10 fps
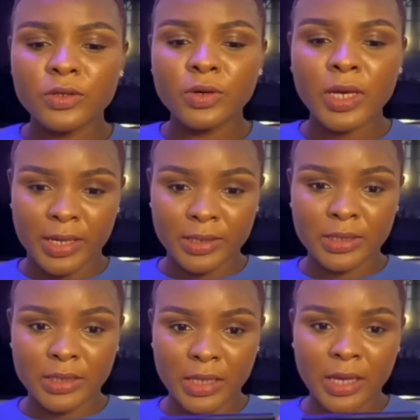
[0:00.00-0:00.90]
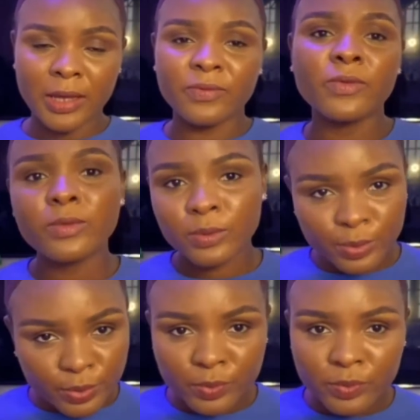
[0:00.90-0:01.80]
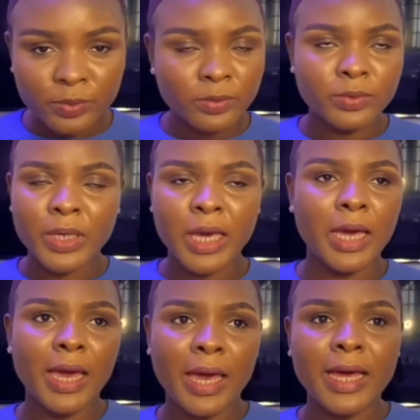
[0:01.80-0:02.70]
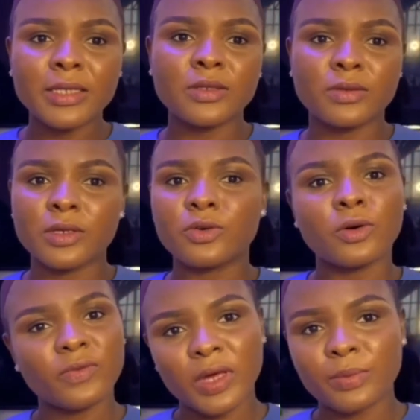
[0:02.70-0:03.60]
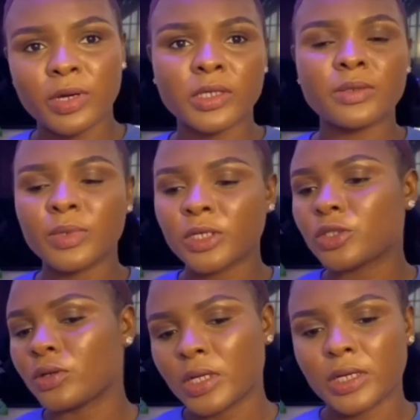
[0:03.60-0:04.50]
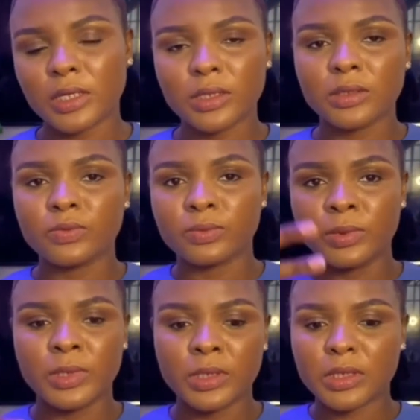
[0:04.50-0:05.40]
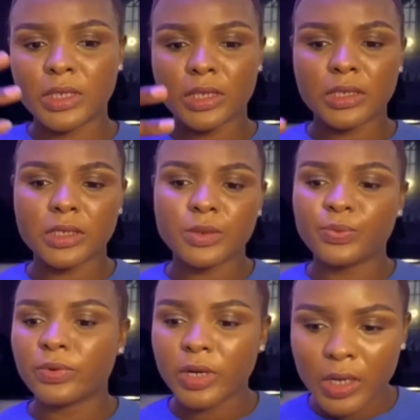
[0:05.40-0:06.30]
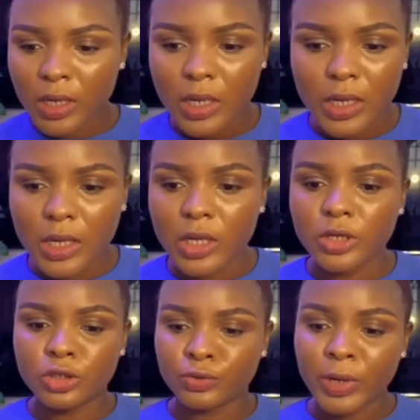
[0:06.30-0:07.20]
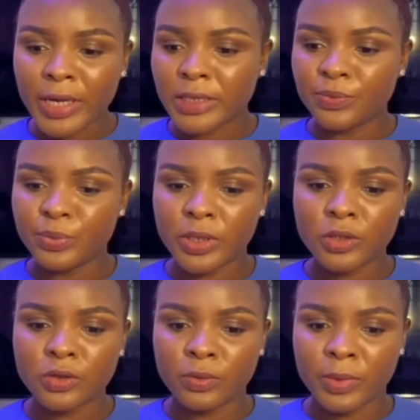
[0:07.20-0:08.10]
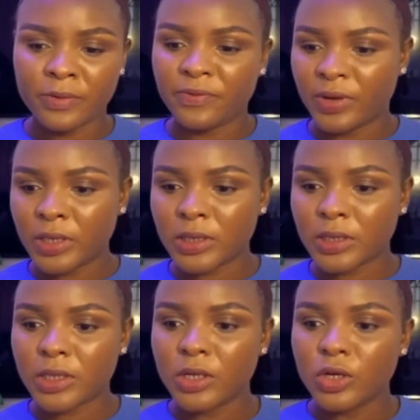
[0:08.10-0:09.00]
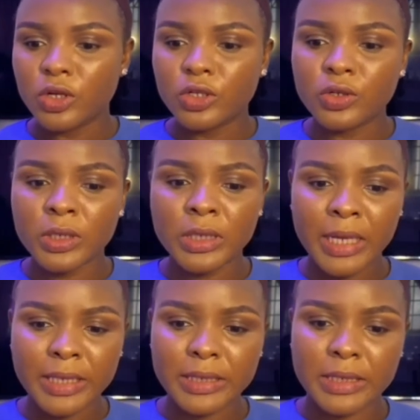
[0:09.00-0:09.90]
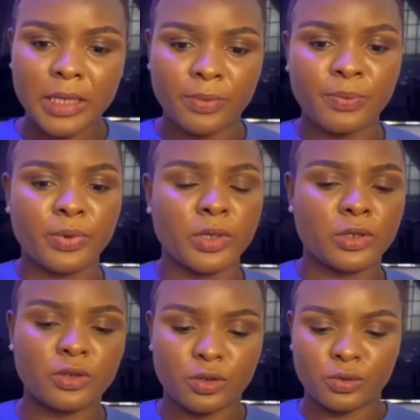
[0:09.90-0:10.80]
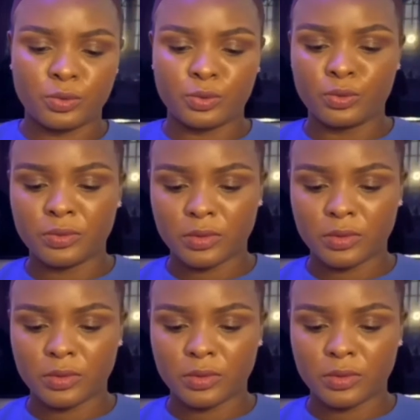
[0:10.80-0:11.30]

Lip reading: guys, I had to go off camera to make sure like the setting spray dries a bit on my face. So the next step is to